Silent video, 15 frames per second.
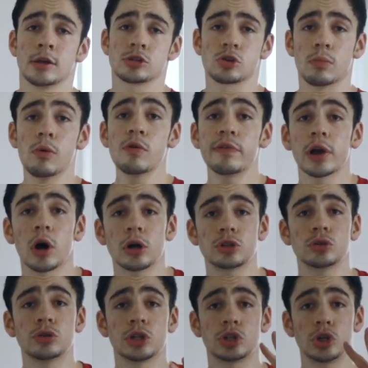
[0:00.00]
So moving on
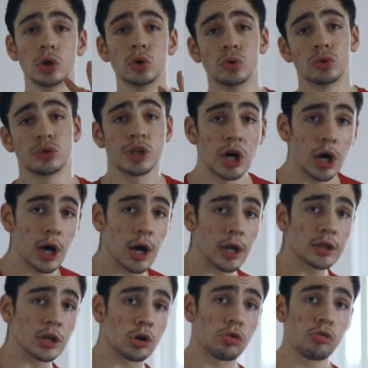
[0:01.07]
to the two,
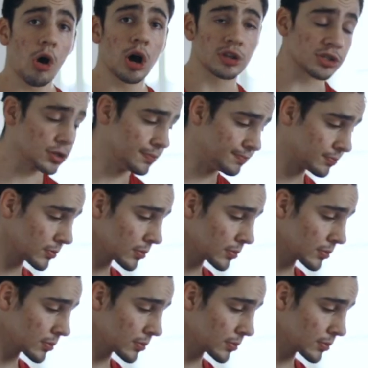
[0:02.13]
the cross.